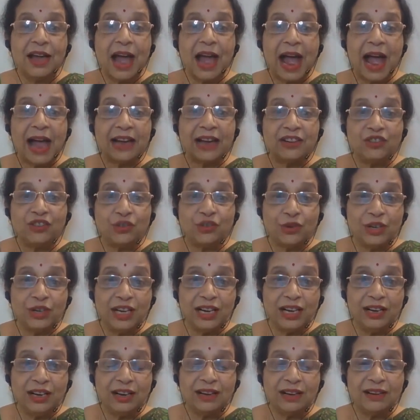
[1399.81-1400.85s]

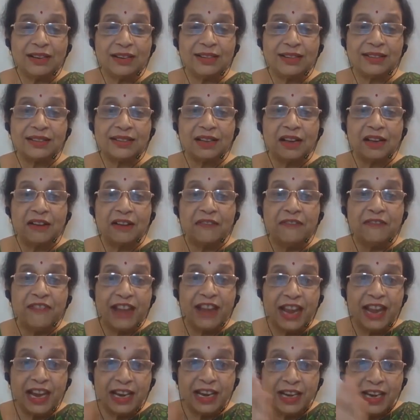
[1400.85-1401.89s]
actually does
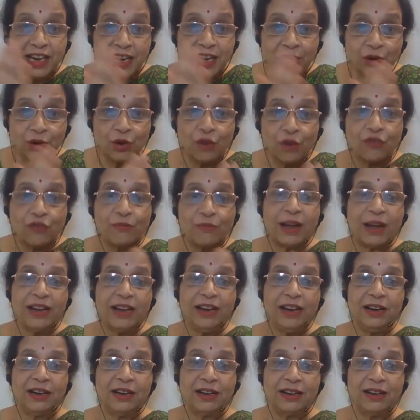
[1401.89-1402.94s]
veiling of my
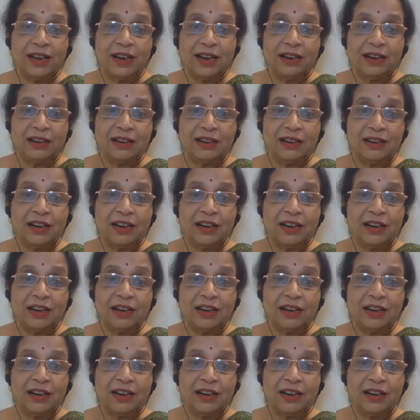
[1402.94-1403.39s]
intellect.